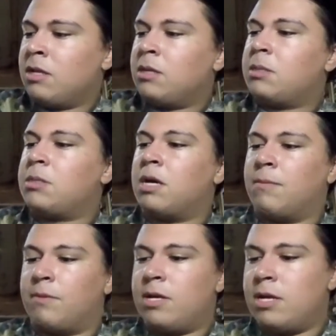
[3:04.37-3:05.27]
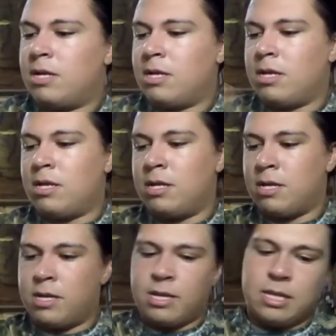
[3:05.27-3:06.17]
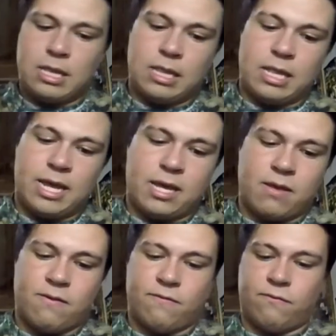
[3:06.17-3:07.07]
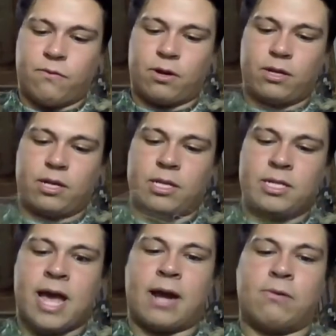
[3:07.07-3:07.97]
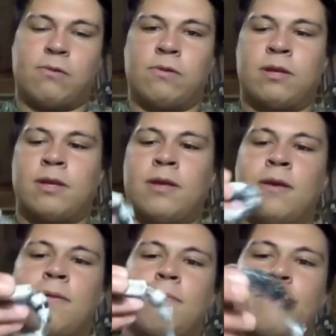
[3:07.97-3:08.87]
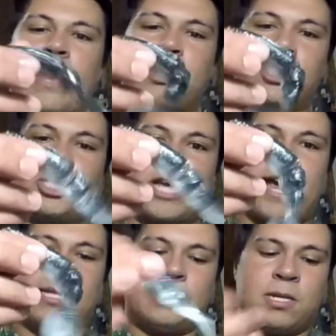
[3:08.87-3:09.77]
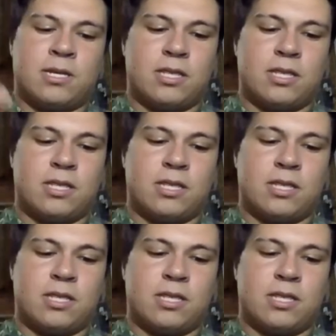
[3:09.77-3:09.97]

some Lake Fork Tackle Magic Shads.